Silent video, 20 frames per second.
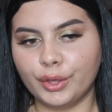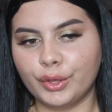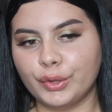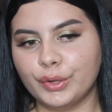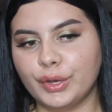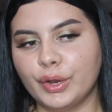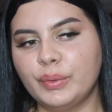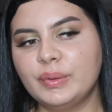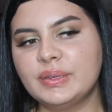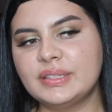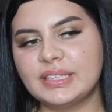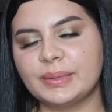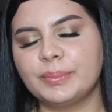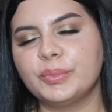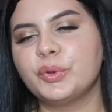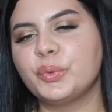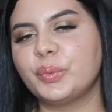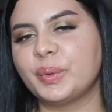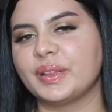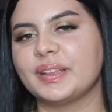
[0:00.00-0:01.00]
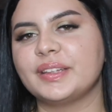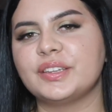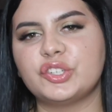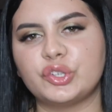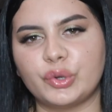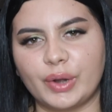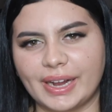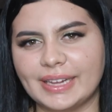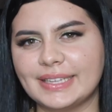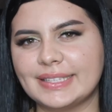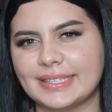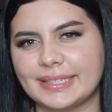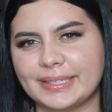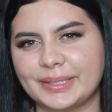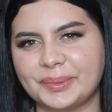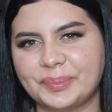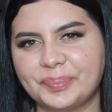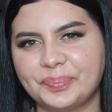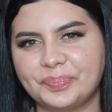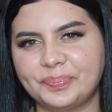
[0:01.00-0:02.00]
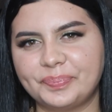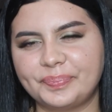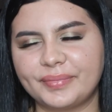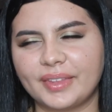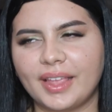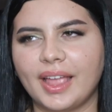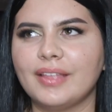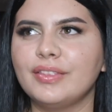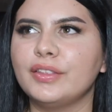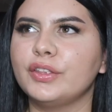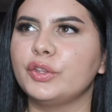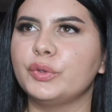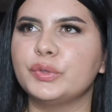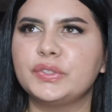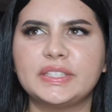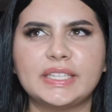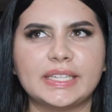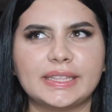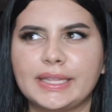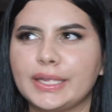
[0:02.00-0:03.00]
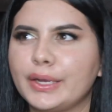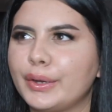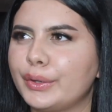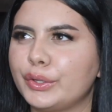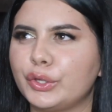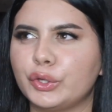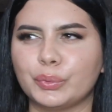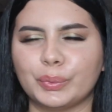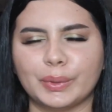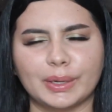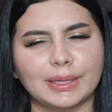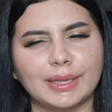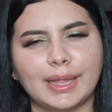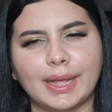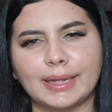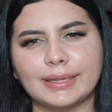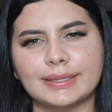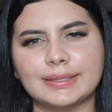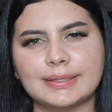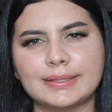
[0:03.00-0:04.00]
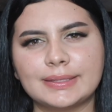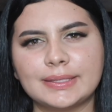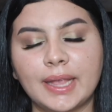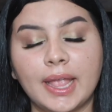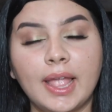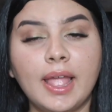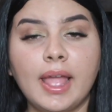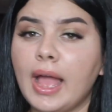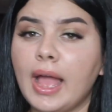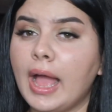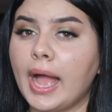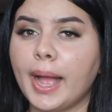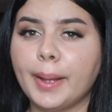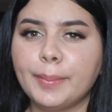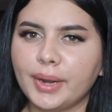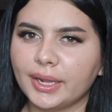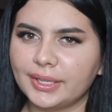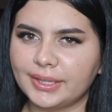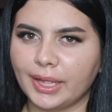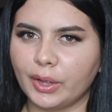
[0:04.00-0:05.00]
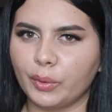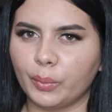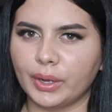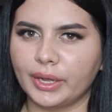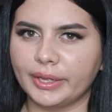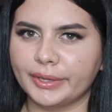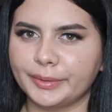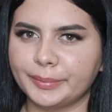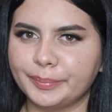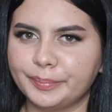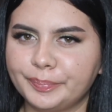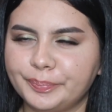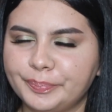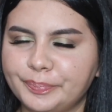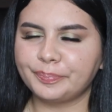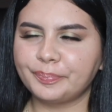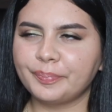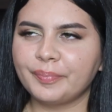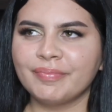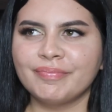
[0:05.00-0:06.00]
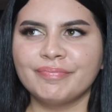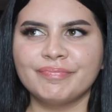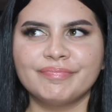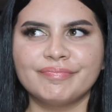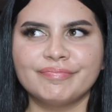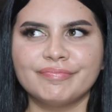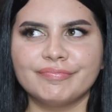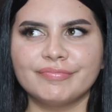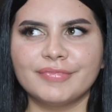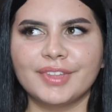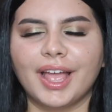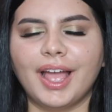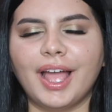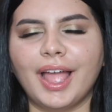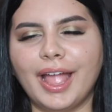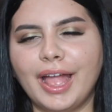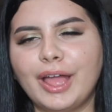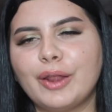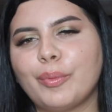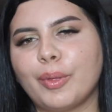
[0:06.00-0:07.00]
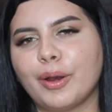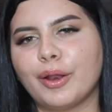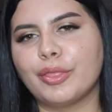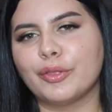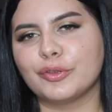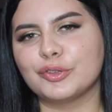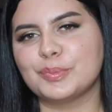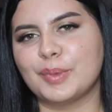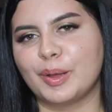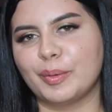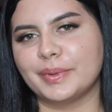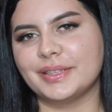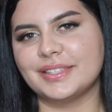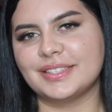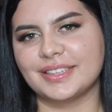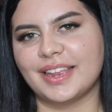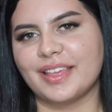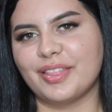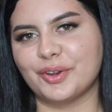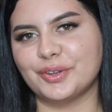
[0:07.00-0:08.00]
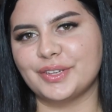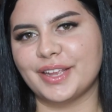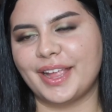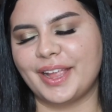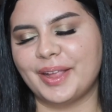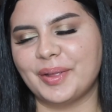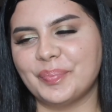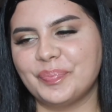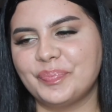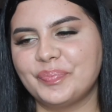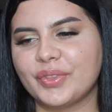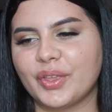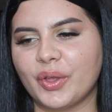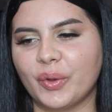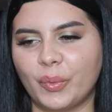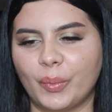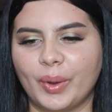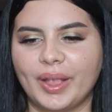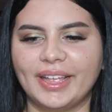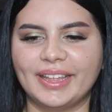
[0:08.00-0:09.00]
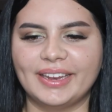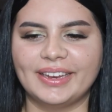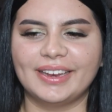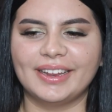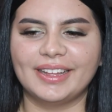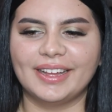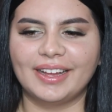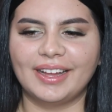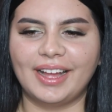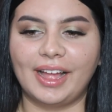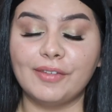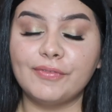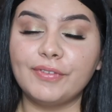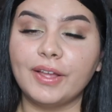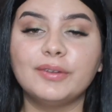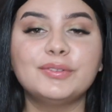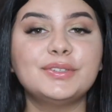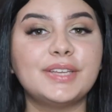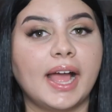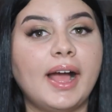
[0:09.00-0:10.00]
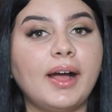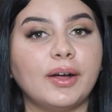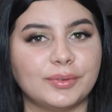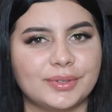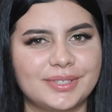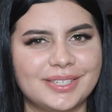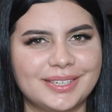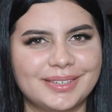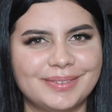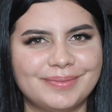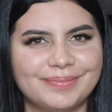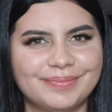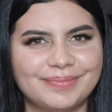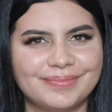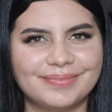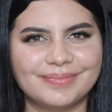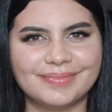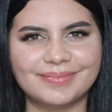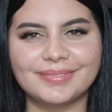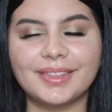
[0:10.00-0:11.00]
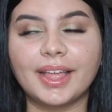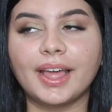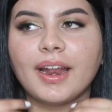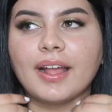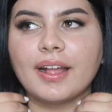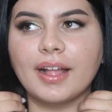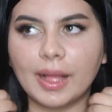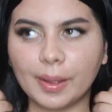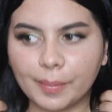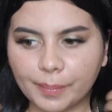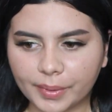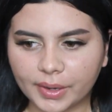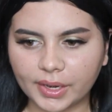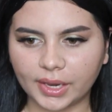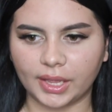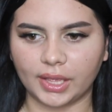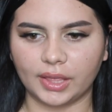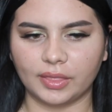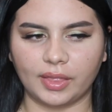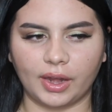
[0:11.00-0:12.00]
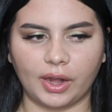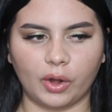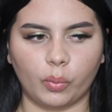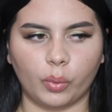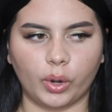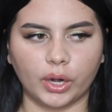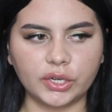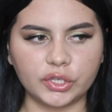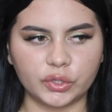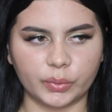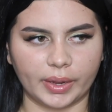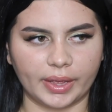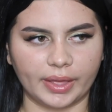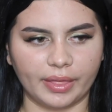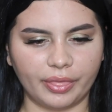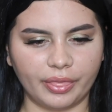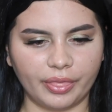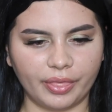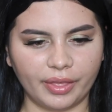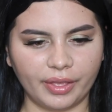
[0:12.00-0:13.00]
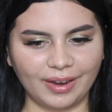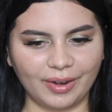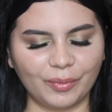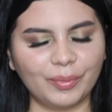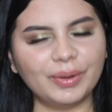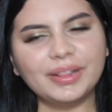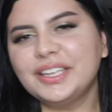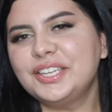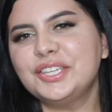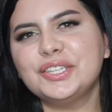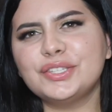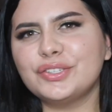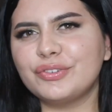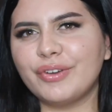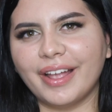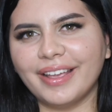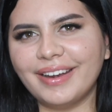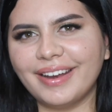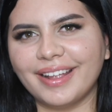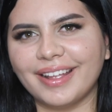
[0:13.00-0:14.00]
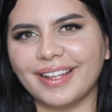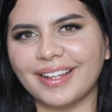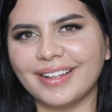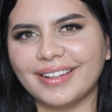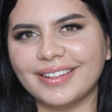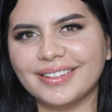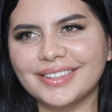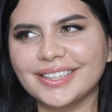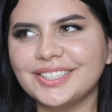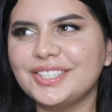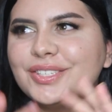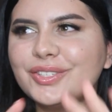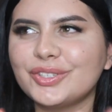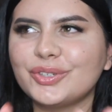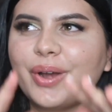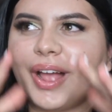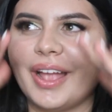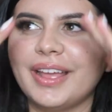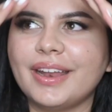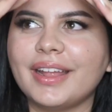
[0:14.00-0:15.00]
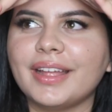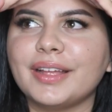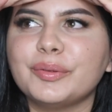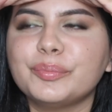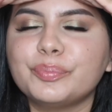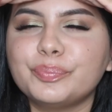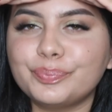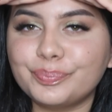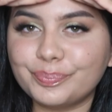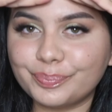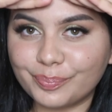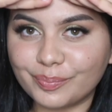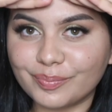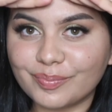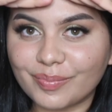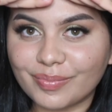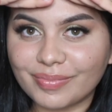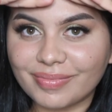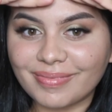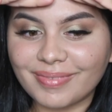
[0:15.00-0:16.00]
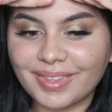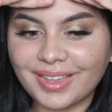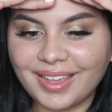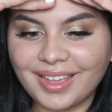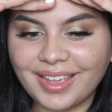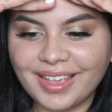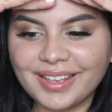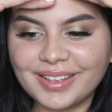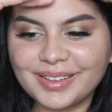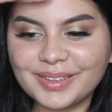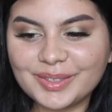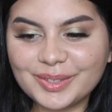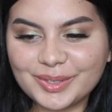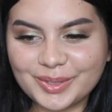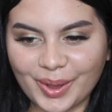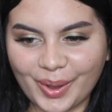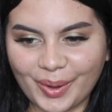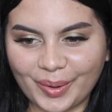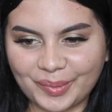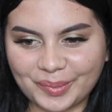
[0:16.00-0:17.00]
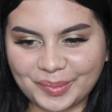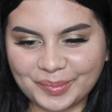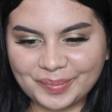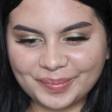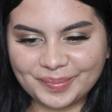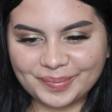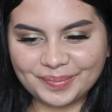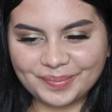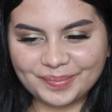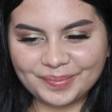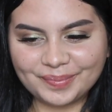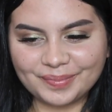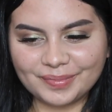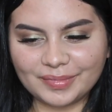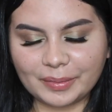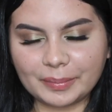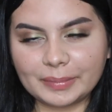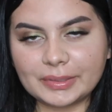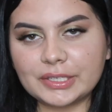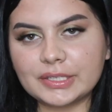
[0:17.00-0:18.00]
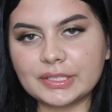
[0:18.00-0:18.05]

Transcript: You know when someone really tries it, and then you sit there and you realize, I'm not that one? I had one of those moments the other day when I found out that a company that I worked with really just tried it. They just tried it. So, let me